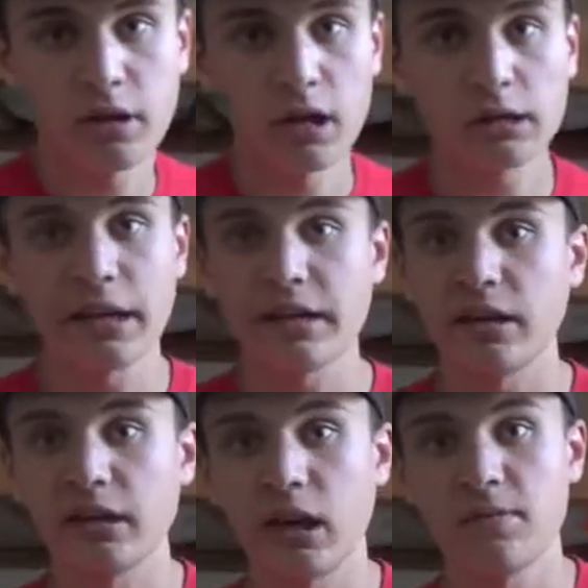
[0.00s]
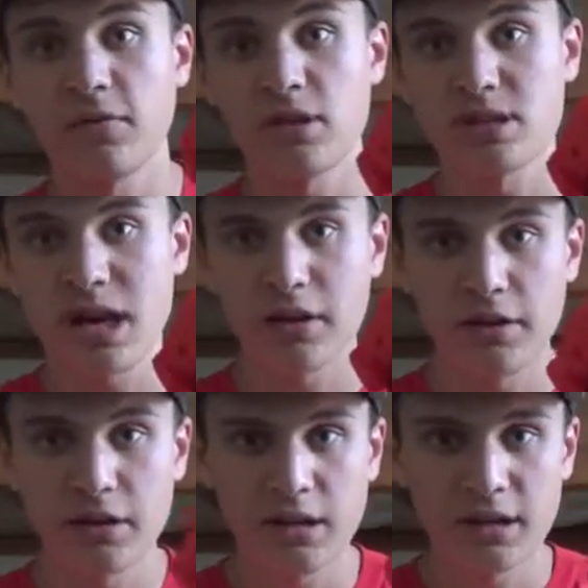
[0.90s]
light gun game for the
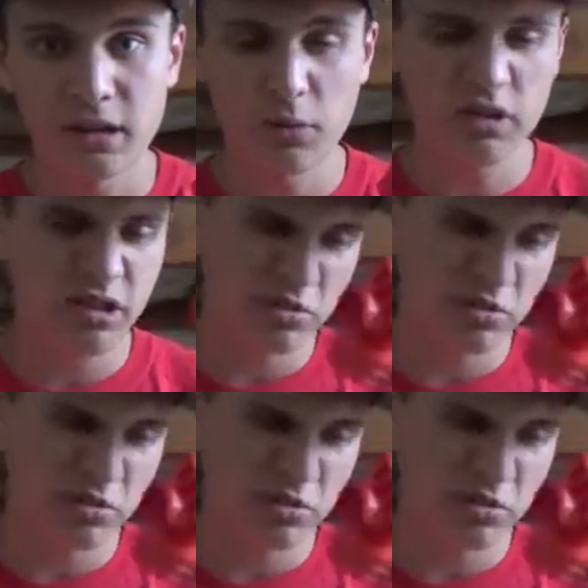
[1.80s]
Saturn. There weren't